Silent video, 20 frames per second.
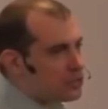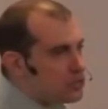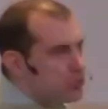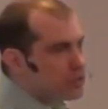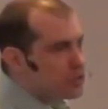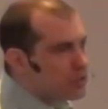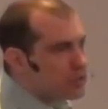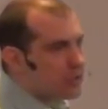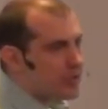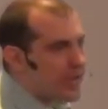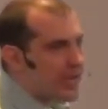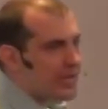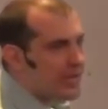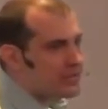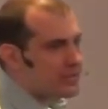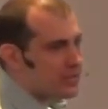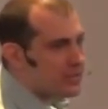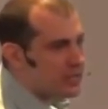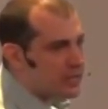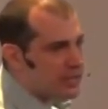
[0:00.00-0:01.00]
to
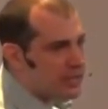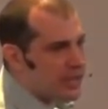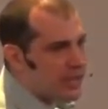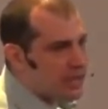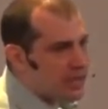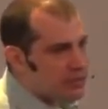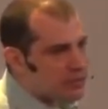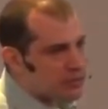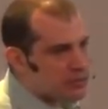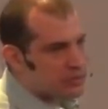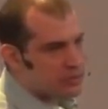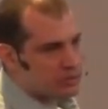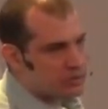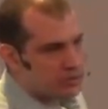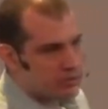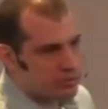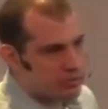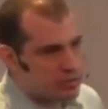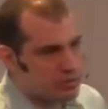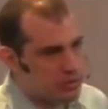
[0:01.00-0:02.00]
create an account.
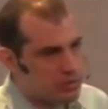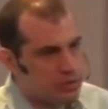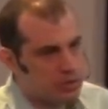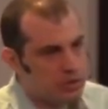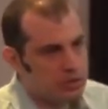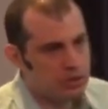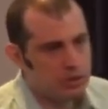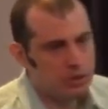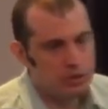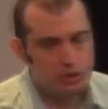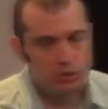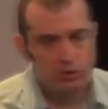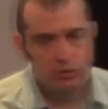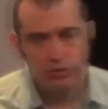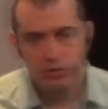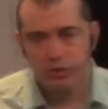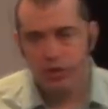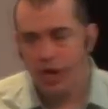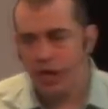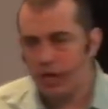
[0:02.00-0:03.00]
You
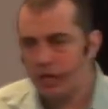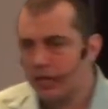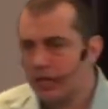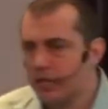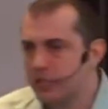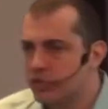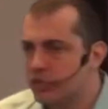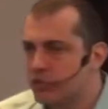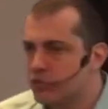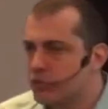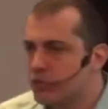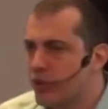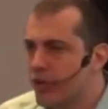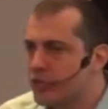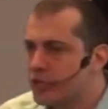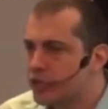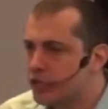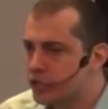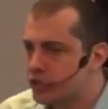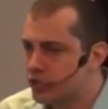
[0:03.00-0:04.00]
do not need to
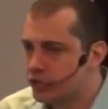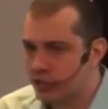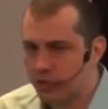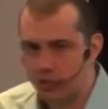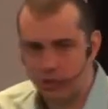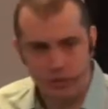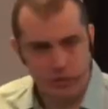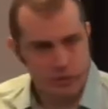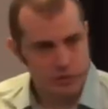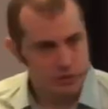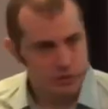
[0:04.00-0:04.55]
register.